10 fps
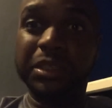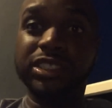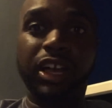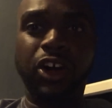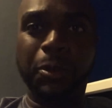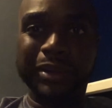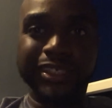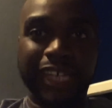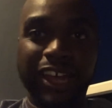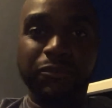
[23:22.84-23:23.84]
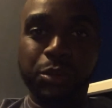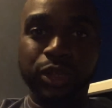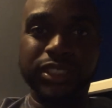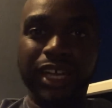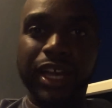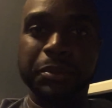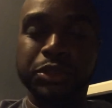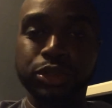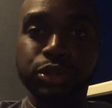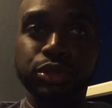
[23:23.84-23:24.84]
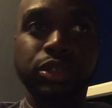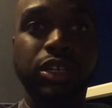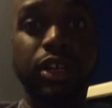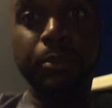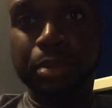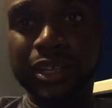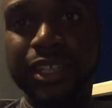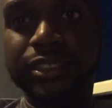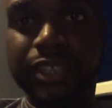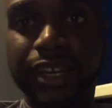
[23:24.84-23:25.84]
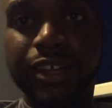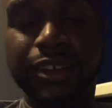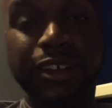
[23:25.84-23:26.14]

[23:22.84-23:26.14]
I mean, it's all because I have more time to put into that.